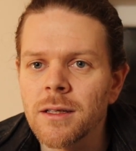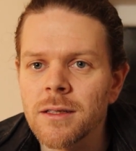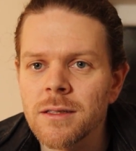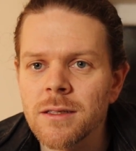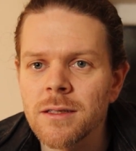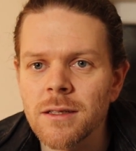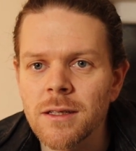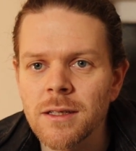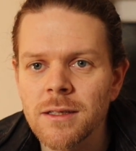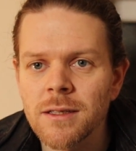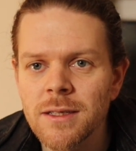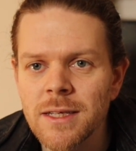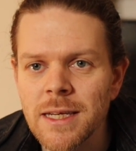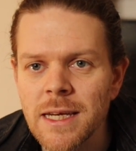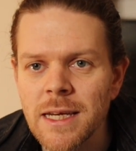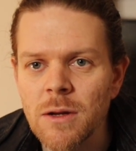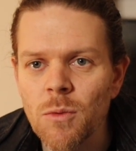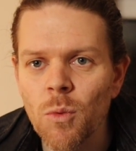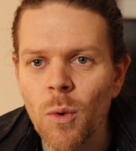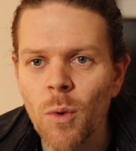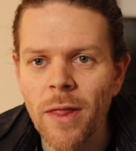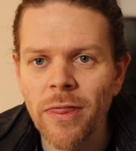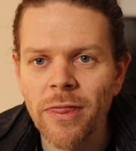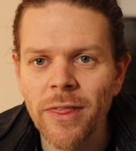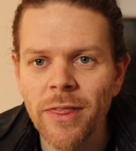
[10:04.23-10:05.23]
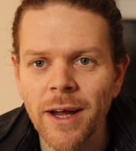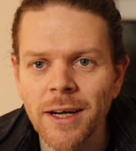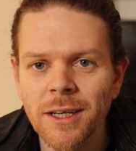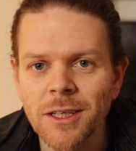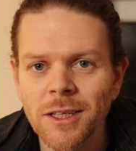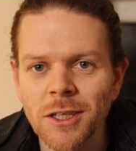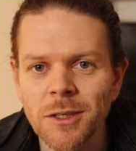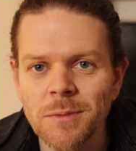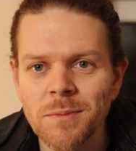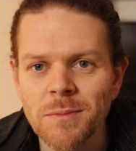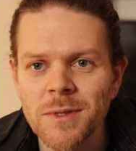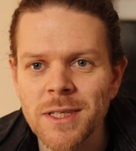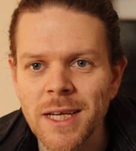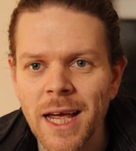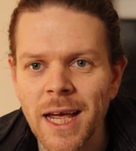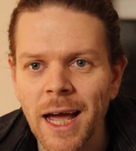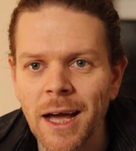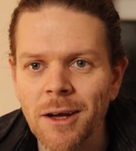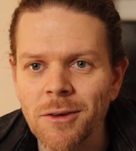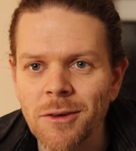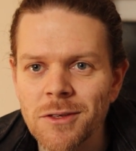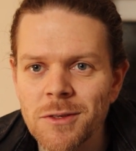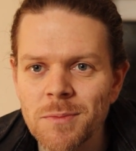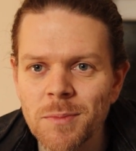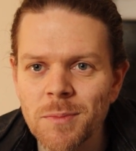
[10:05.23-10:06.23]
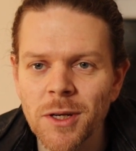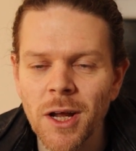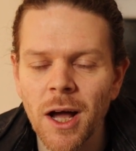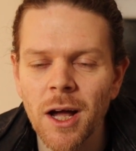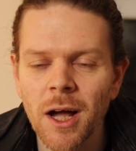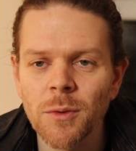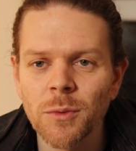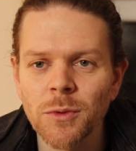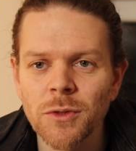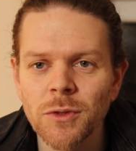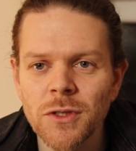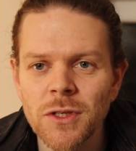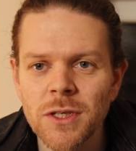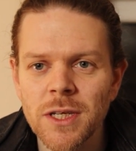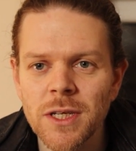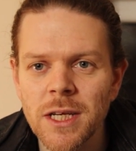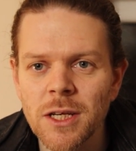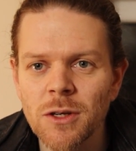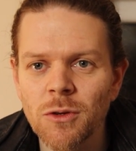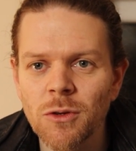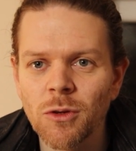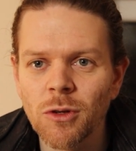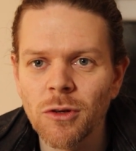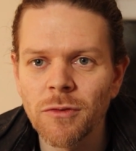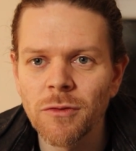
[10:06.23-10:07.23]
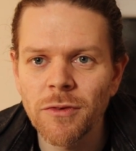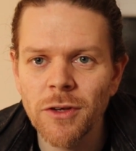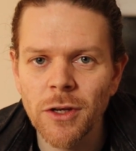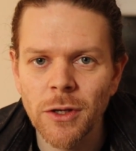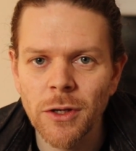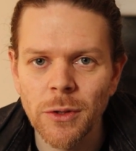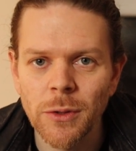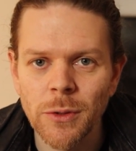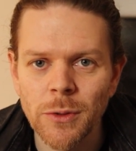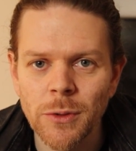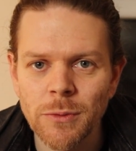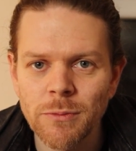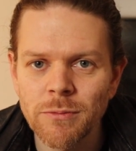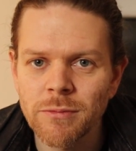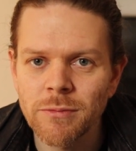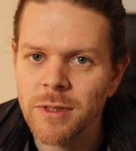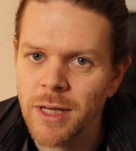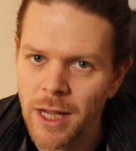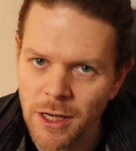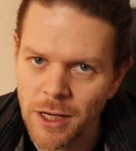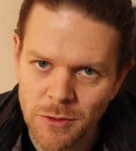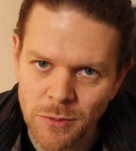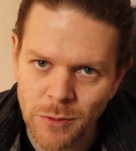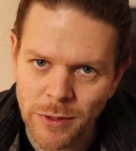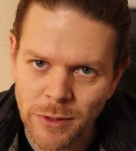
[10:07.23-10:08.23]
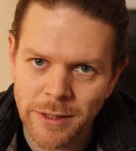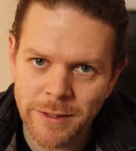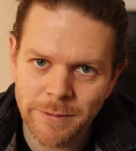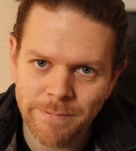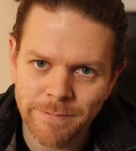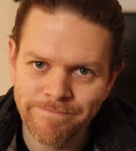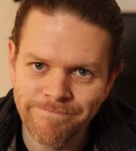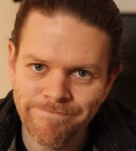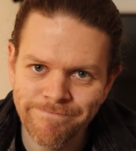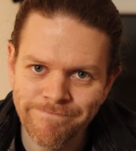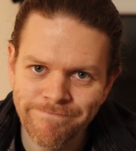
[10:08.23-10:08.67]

to see when that comes out. But I will see all of you next week.